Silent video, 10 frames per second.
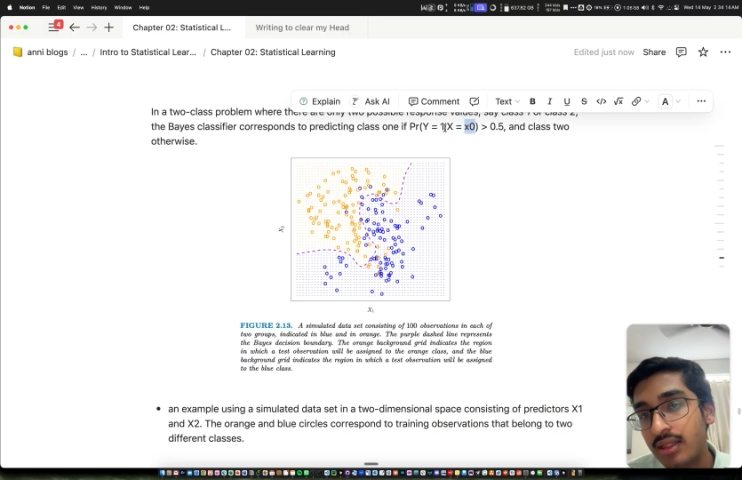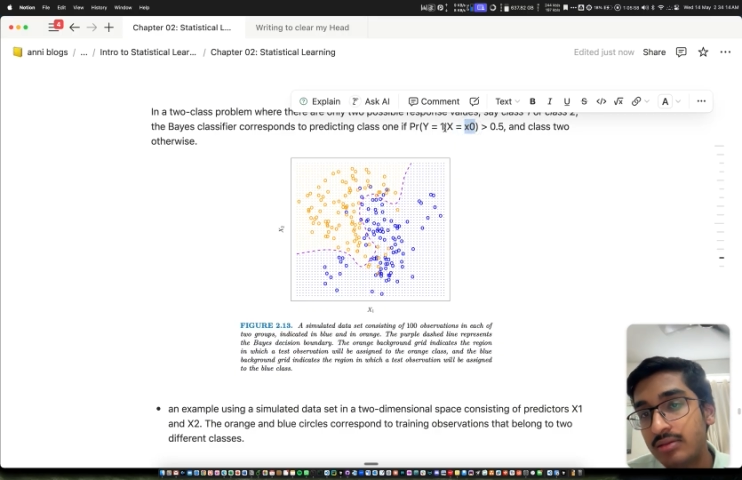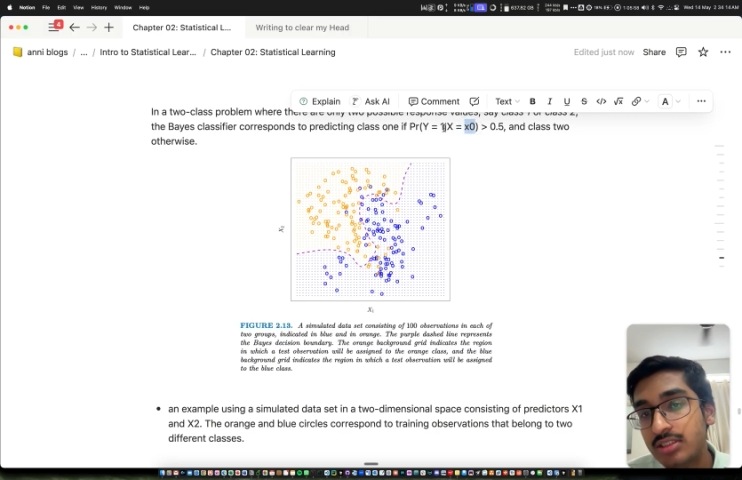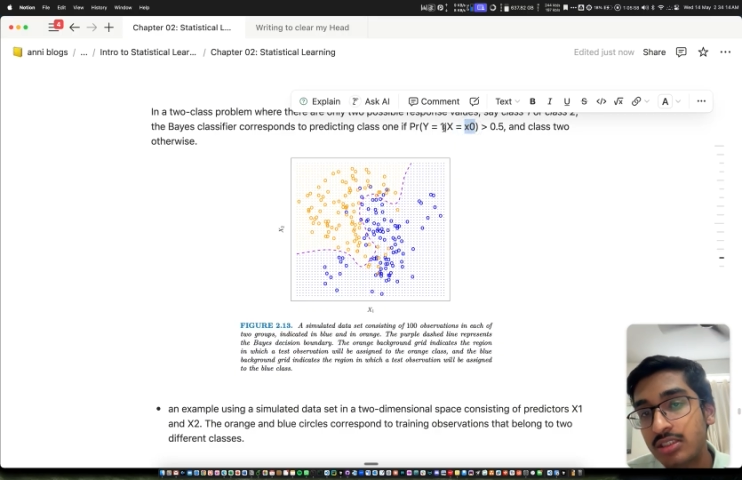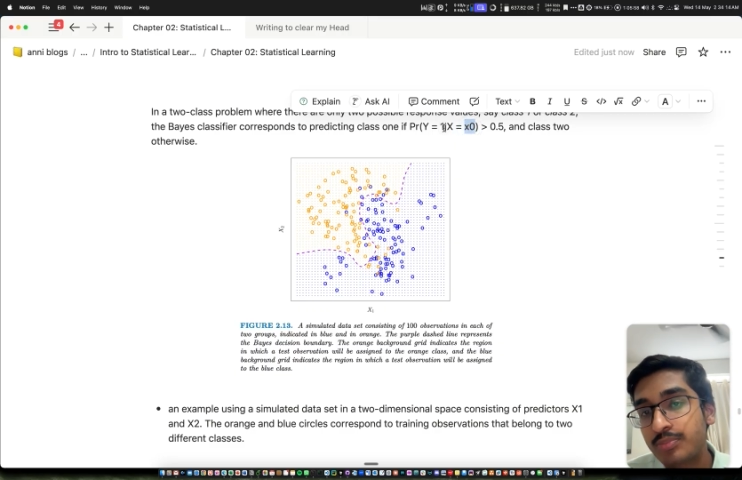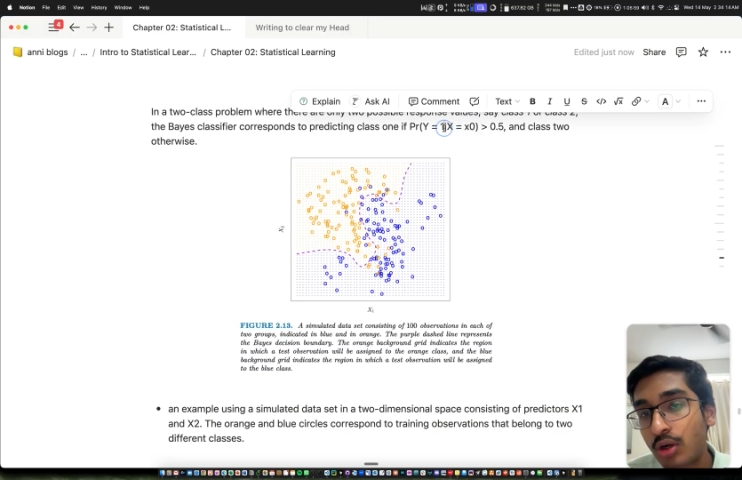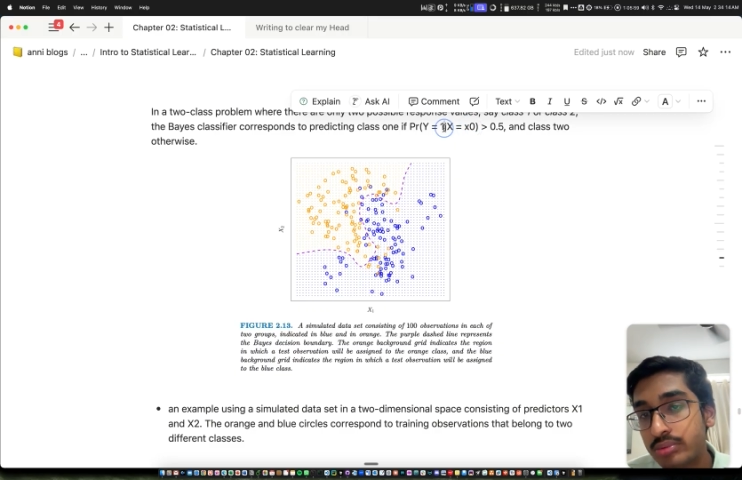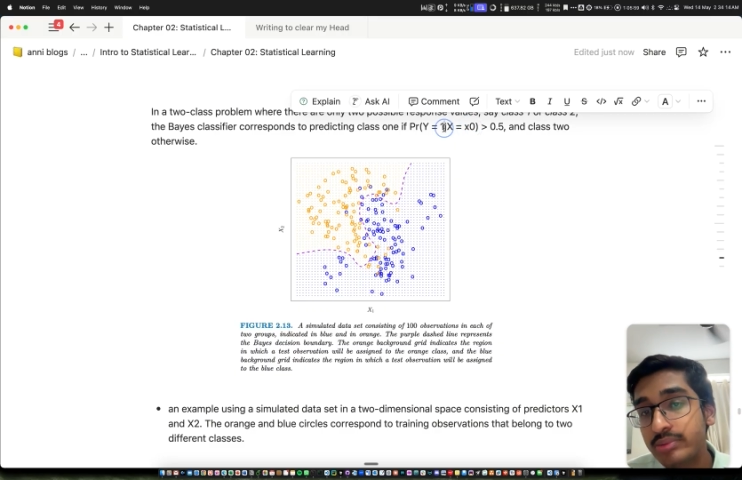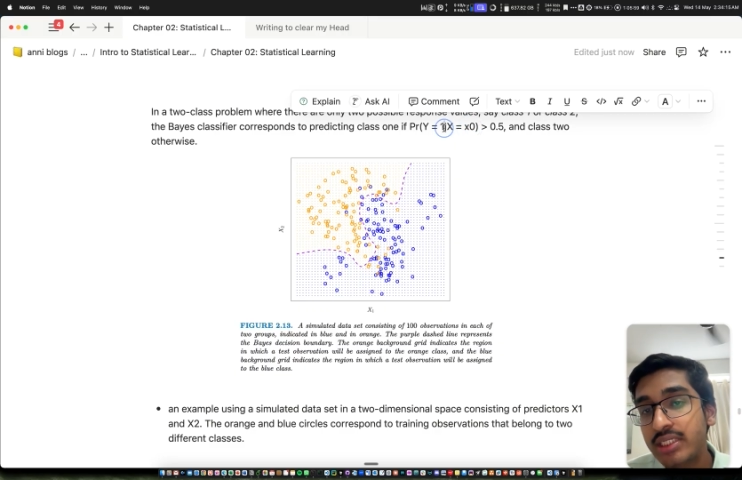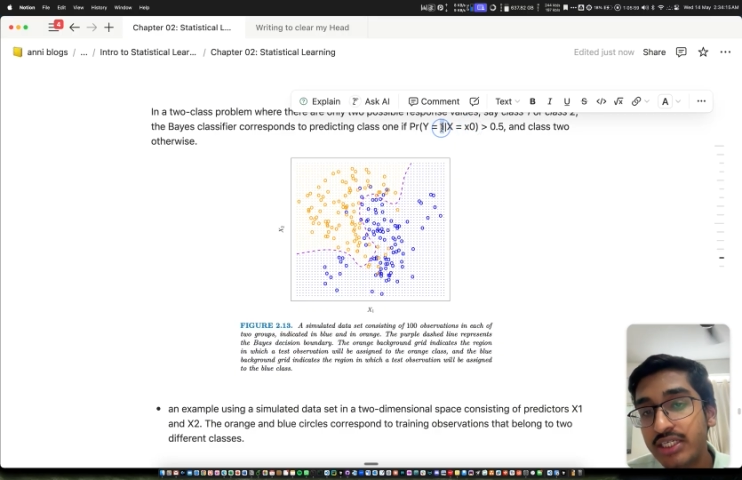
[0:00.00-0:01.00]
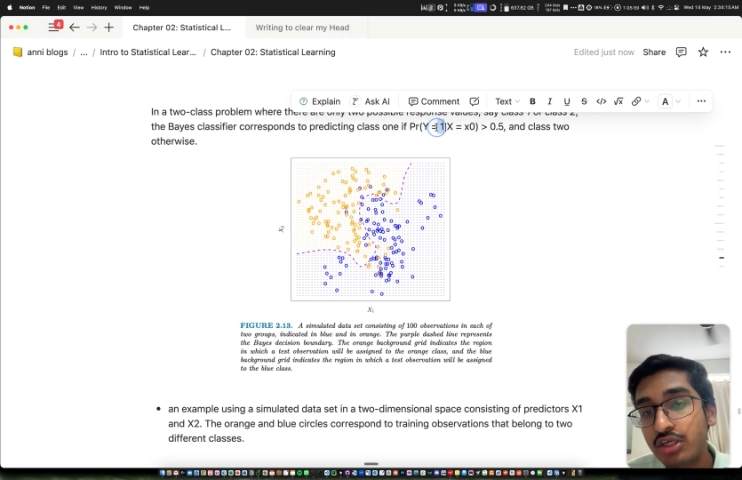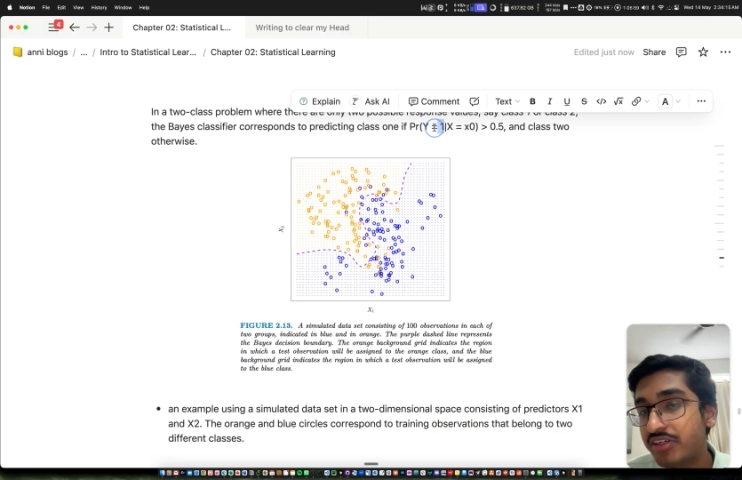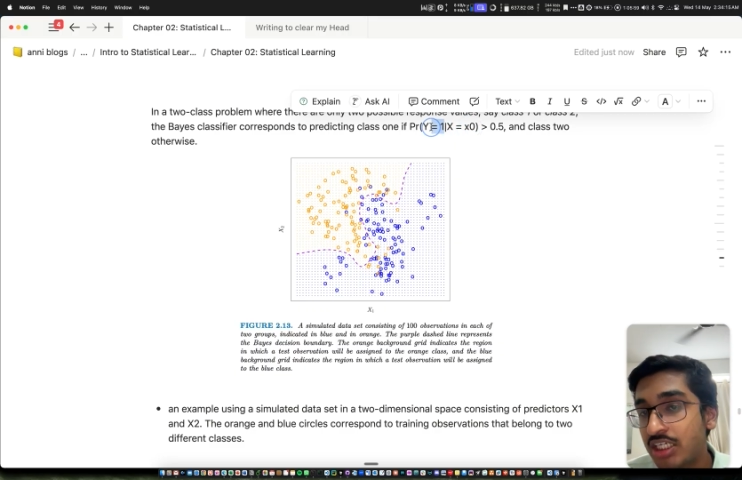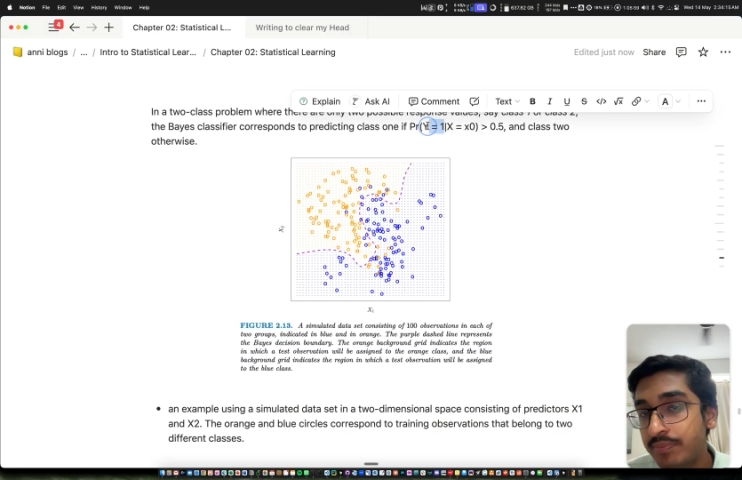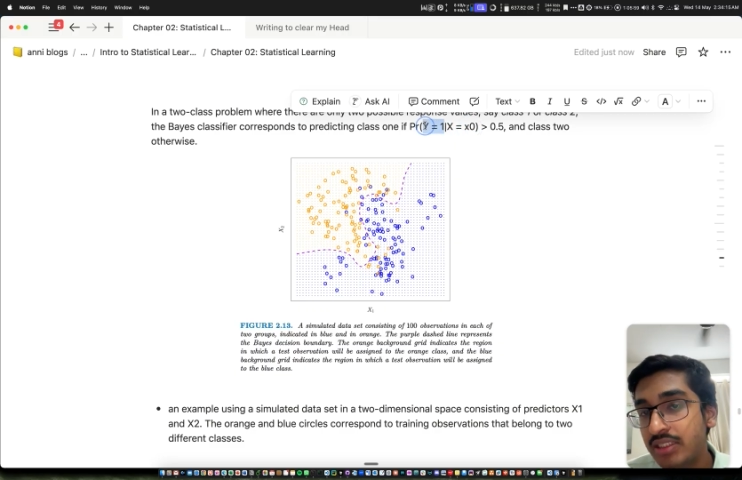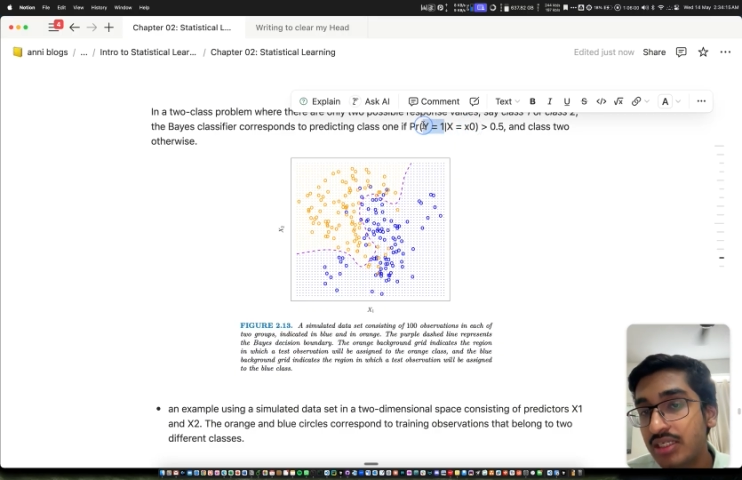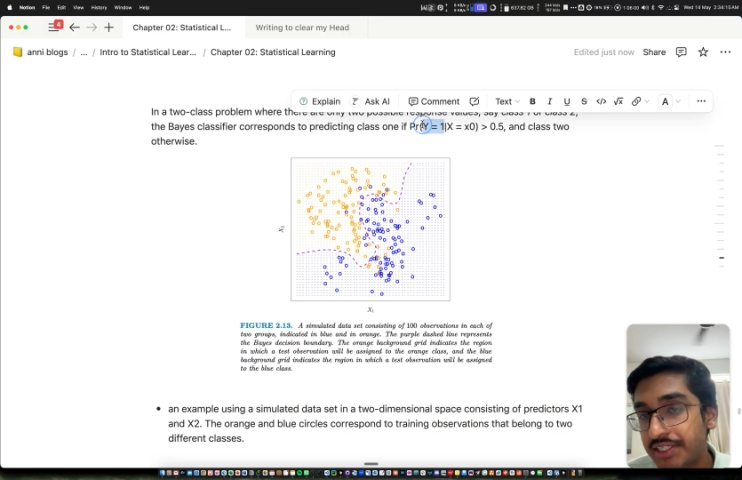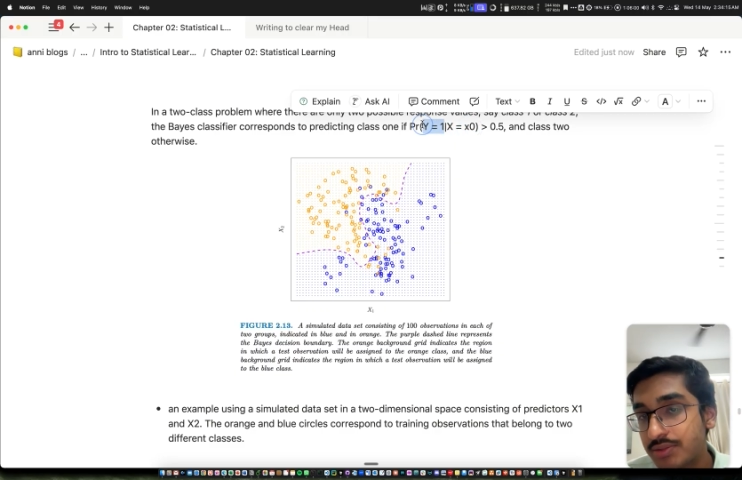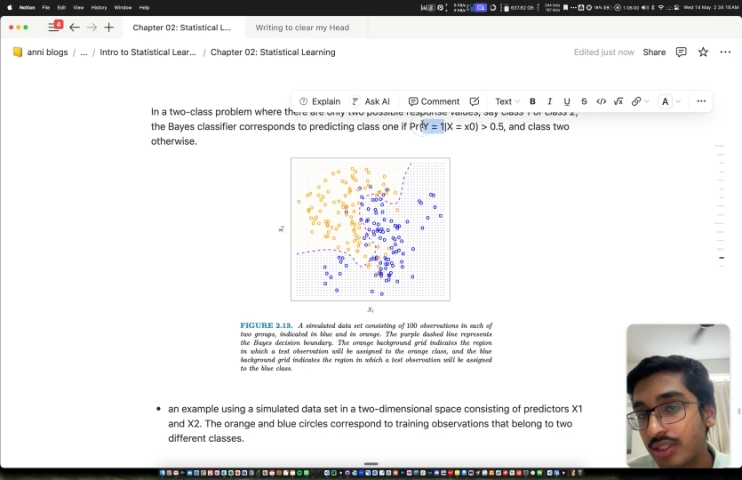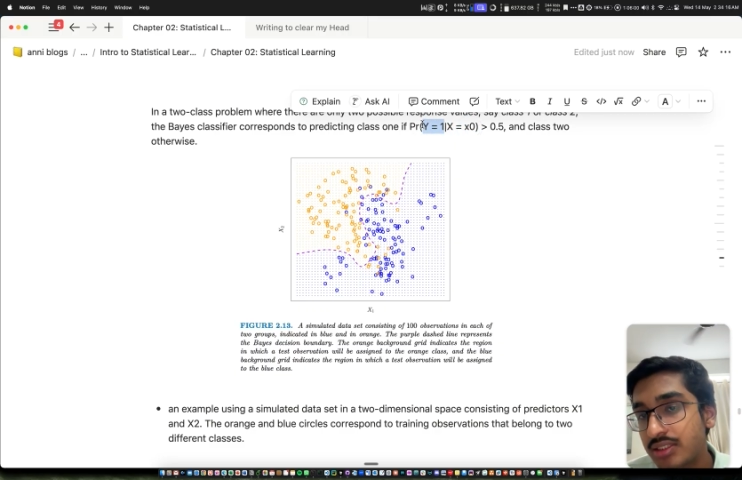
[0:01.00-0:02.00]
the probability of it being
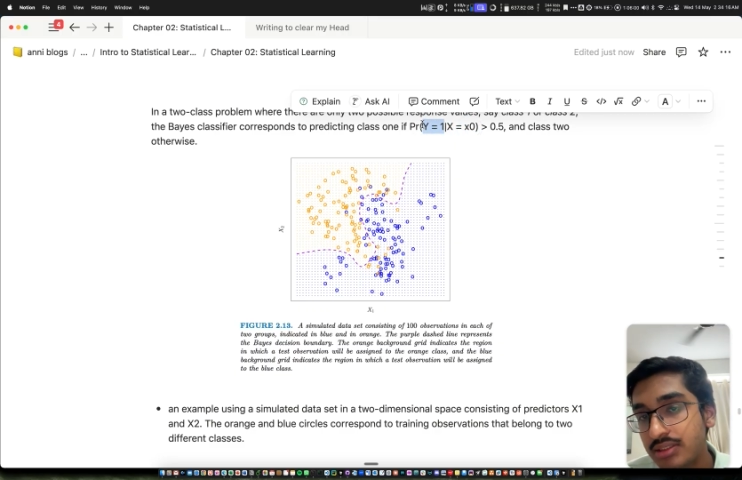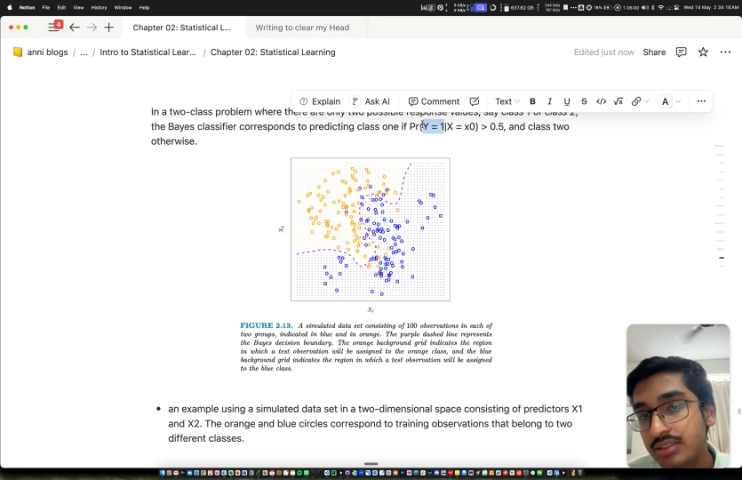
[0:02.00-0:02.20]
class 1